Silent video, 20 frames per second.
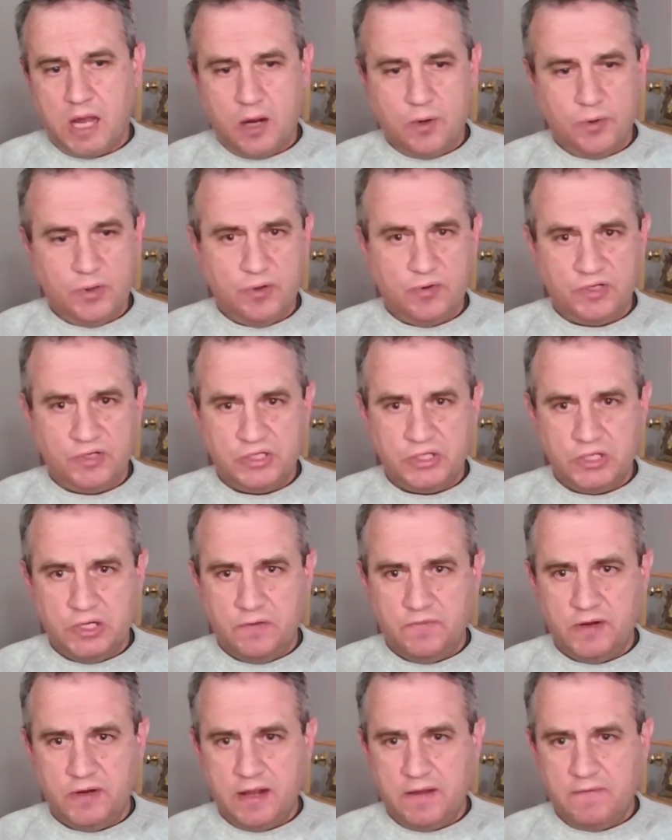how they
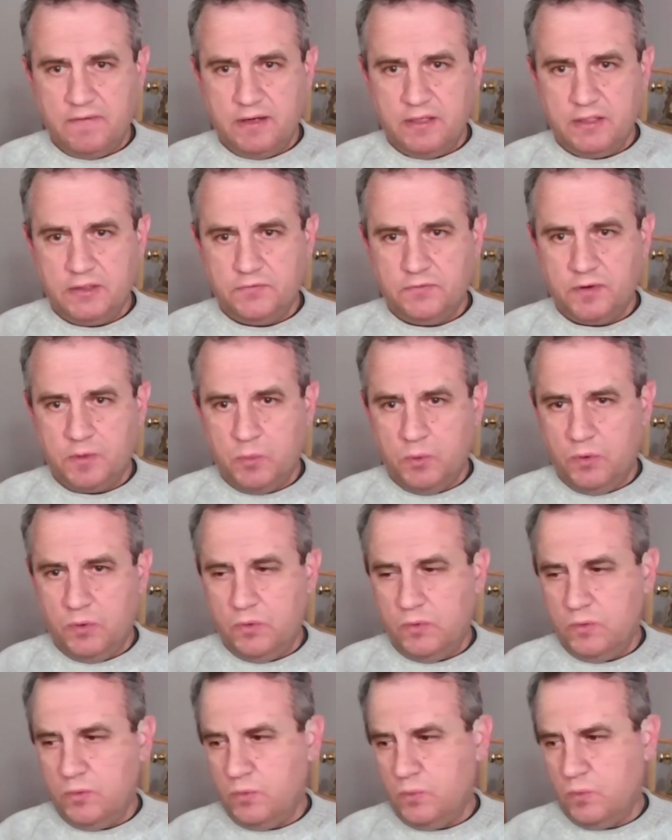received the evidence, from
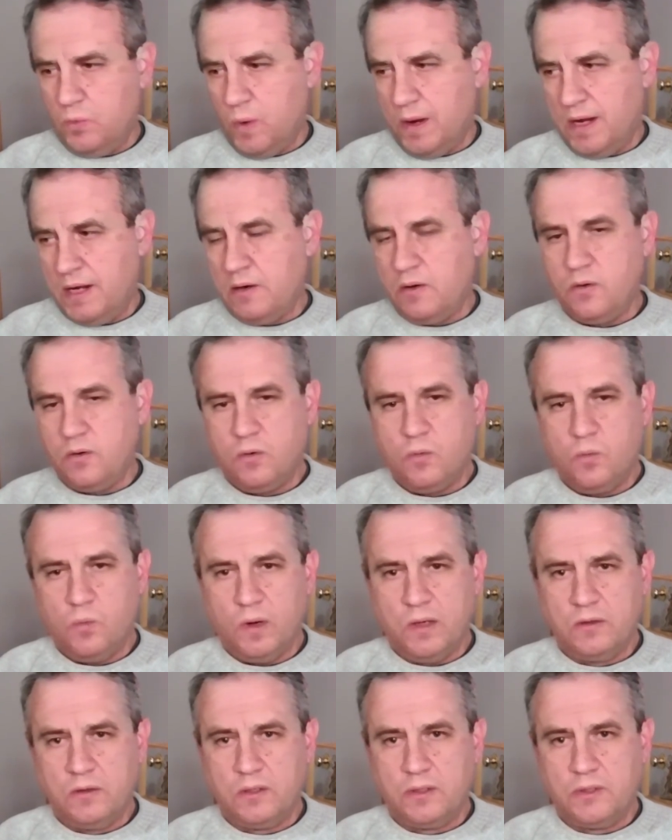who, when,
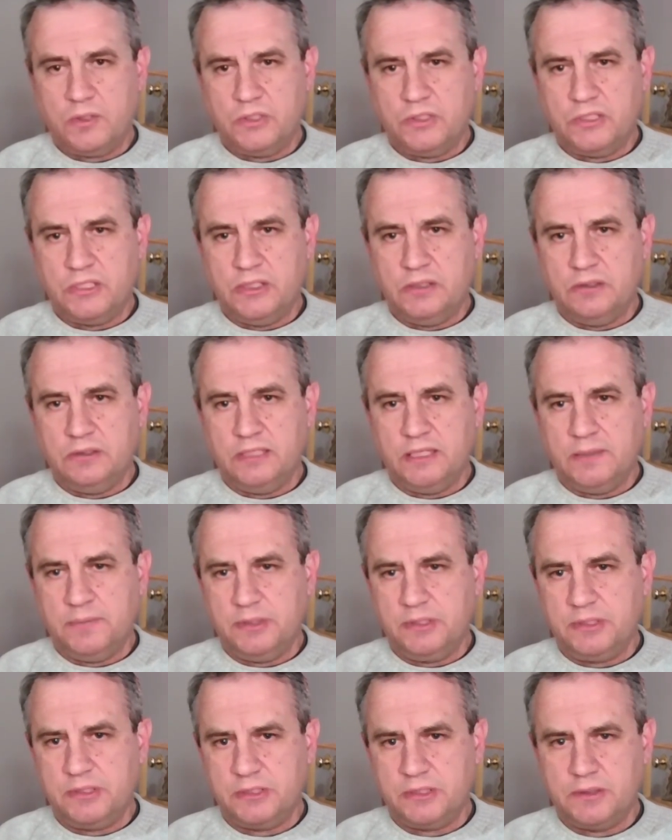what are the serial
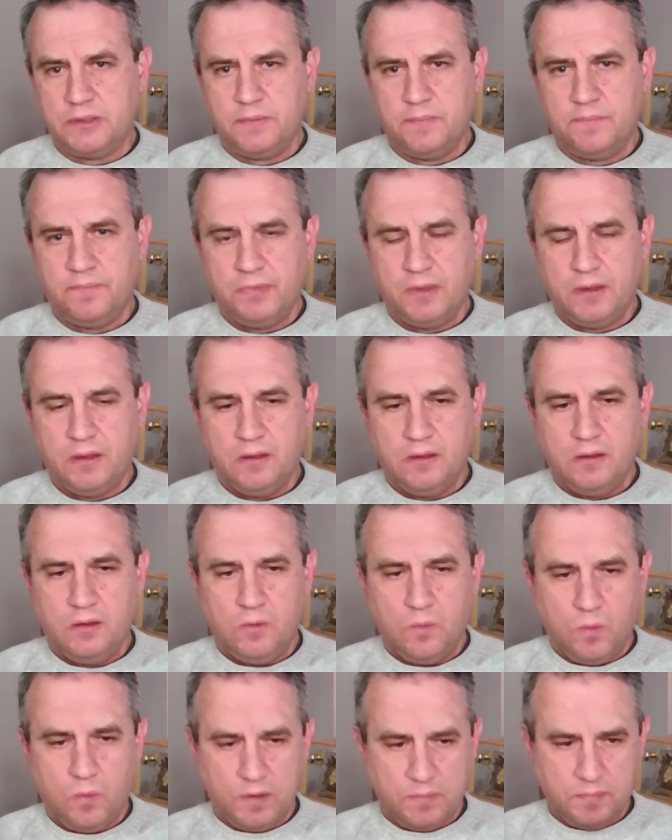numbers,
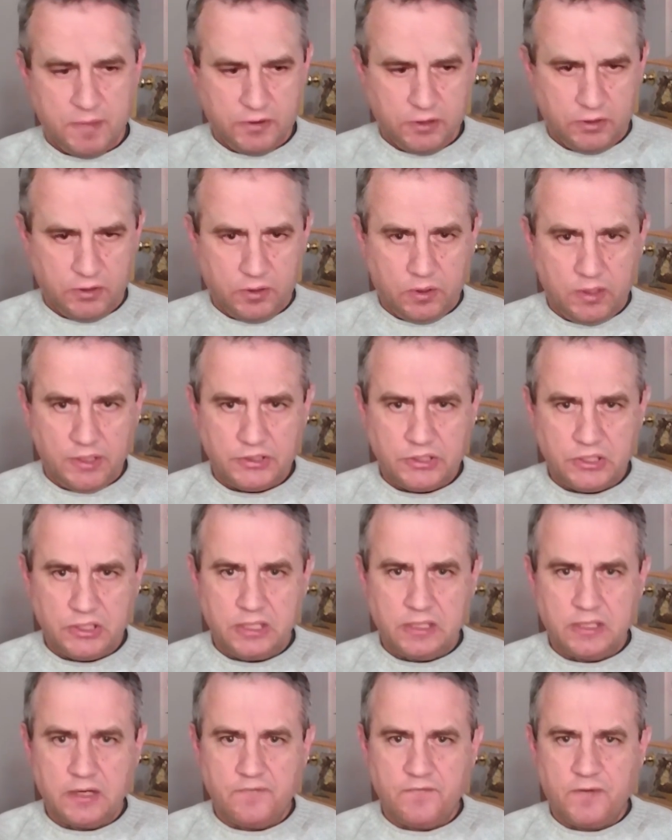what methodology
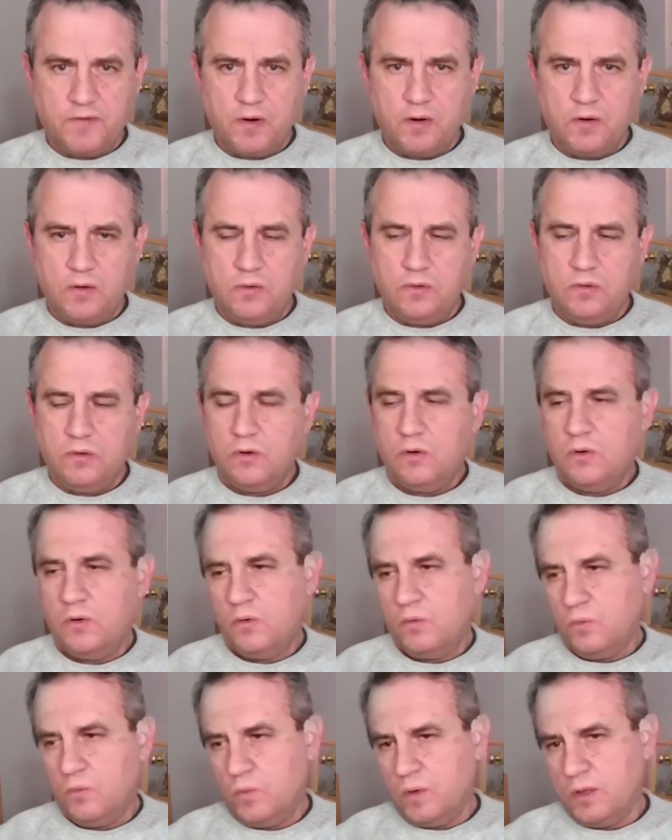did they follow,
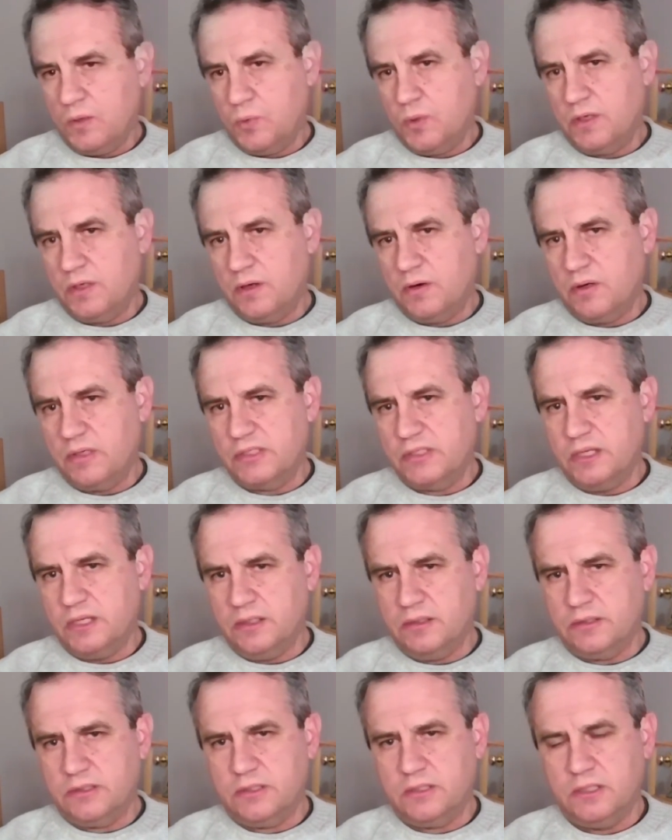what were the
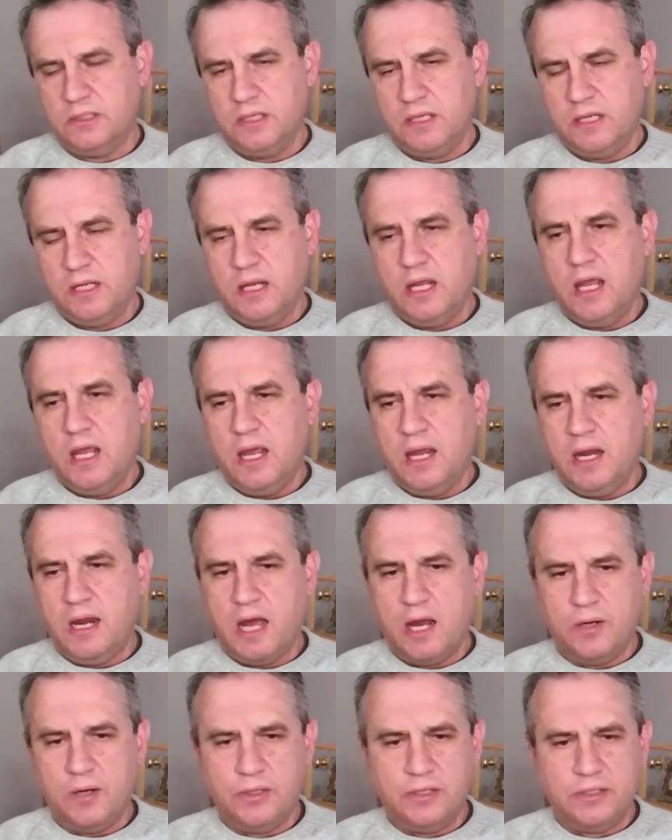results, and
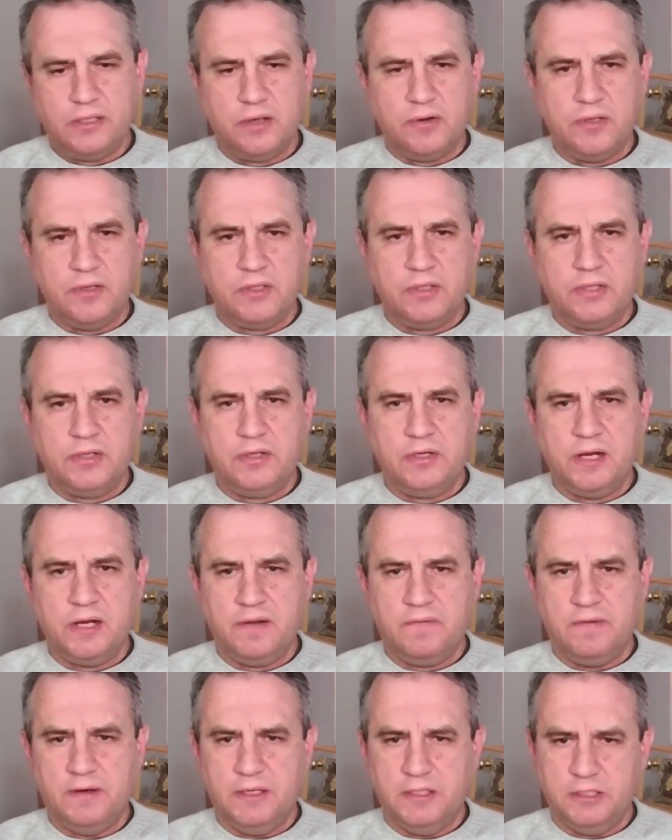how did they return the
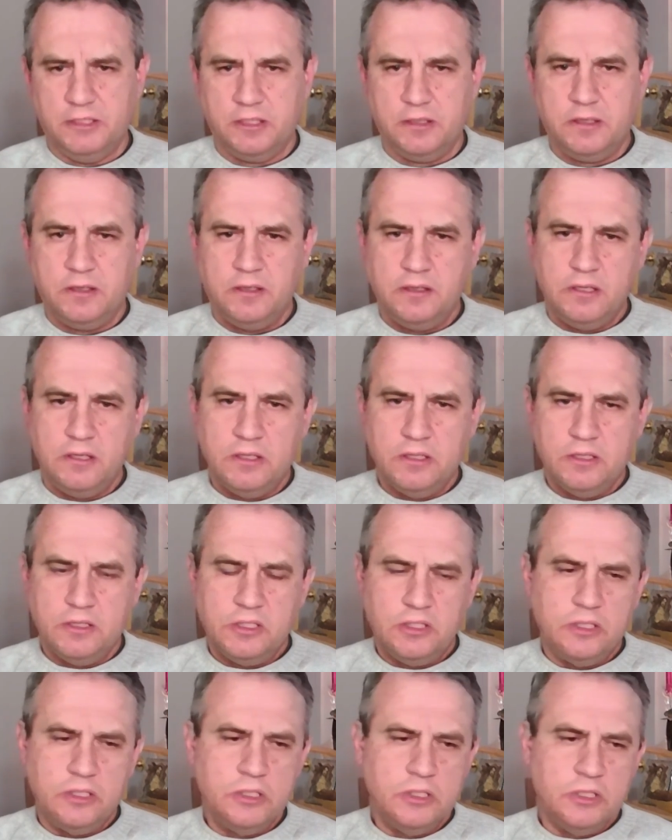evidence,
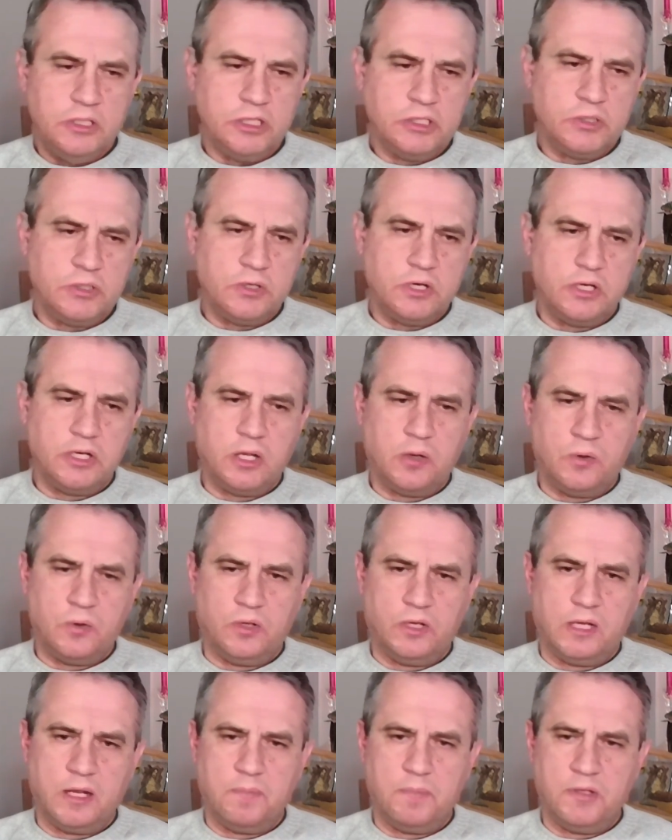just so that they
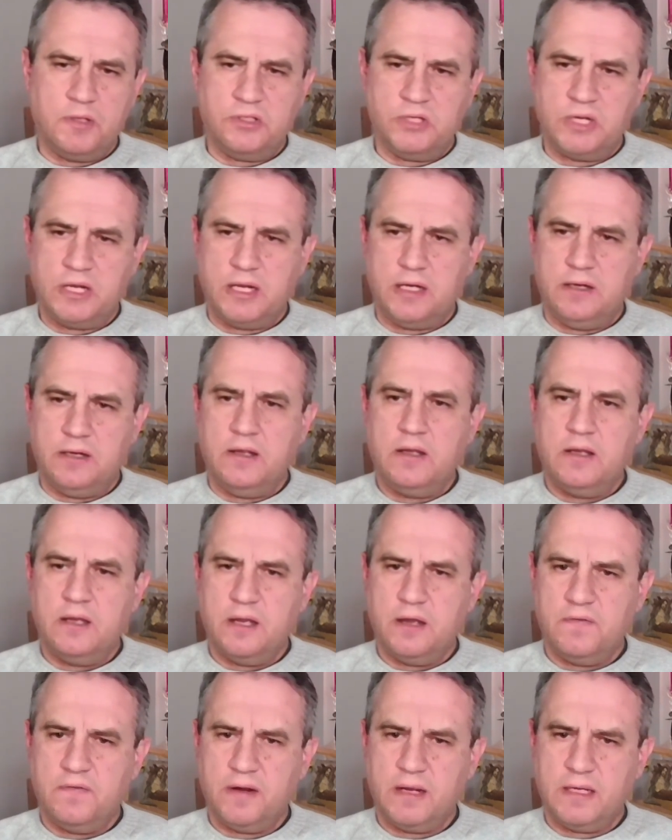could keep a chain
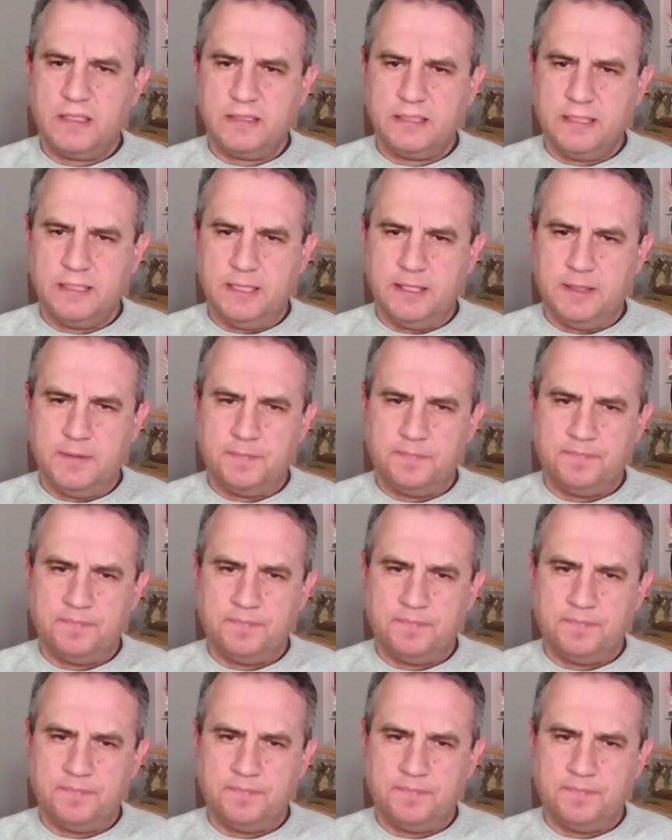of custody.